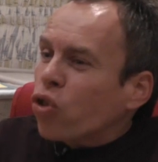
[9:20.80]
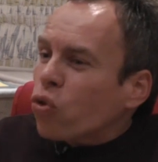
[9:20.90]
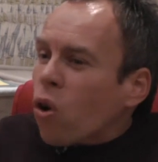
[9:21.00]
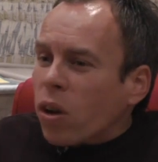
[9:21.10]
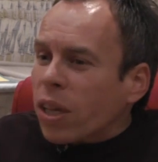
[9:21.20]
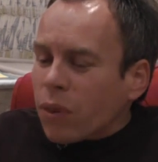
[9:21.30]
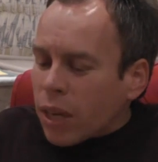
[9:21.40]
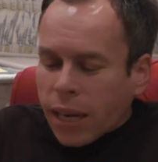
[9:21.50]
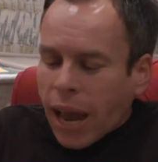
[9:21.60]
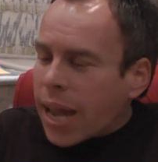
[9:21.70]
do not live in
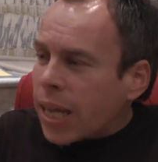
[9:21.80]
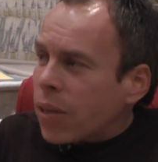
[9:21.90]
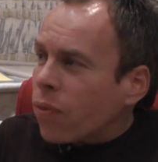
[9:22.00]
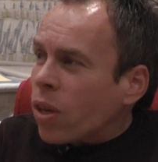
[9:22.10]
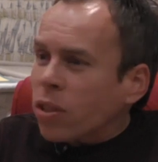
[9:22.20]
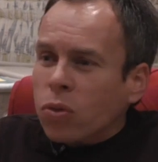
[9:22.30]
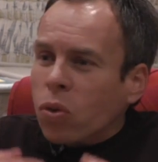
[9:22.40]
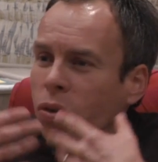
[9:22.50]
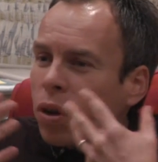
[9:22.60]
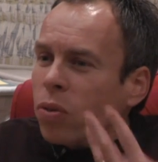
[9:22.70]
a cave. I do
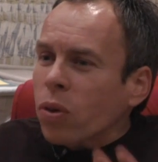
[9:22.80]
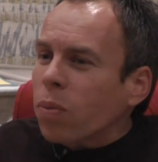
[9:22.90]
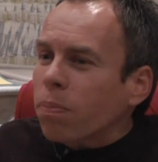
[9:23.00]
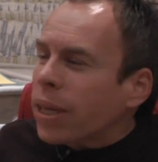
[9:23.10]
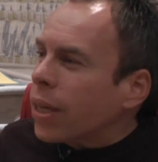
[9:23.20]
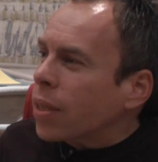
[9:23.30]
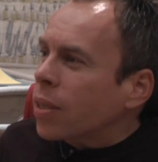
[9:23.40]
not grow long beards.